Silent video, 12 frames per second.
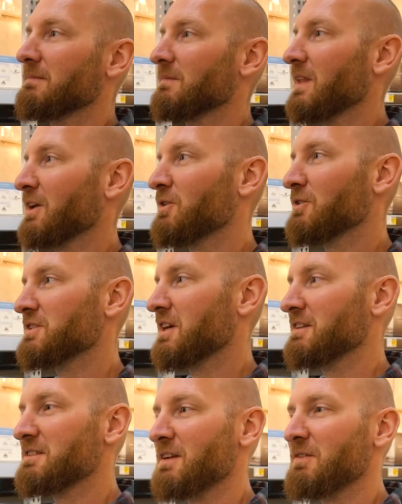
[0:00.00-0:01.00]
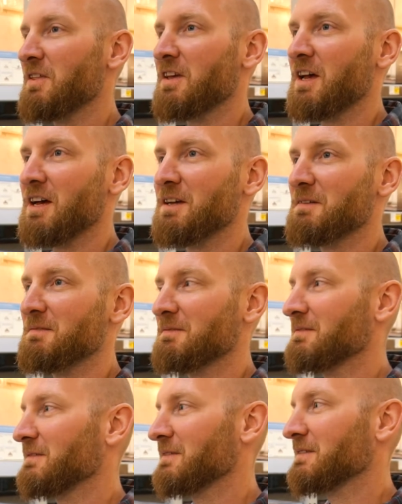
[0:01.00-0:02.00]
That goes against everything I
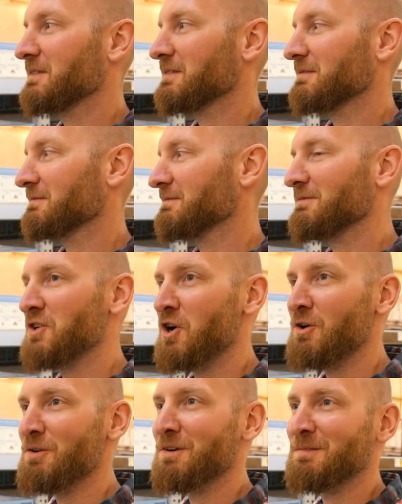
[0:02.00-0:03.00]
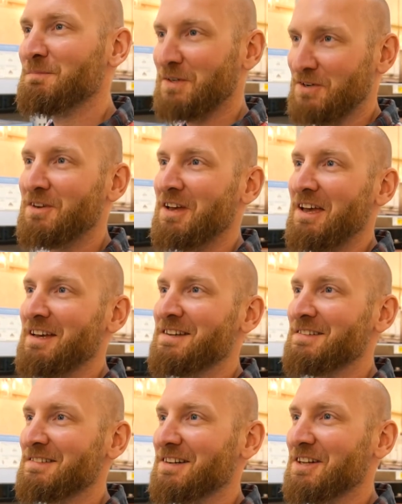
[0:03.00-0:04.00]
know, but okay,
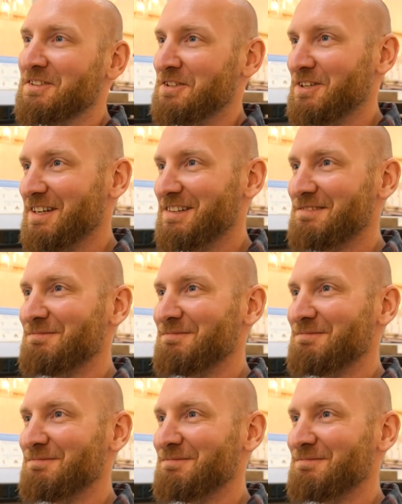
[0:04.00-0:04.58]
I'll do it.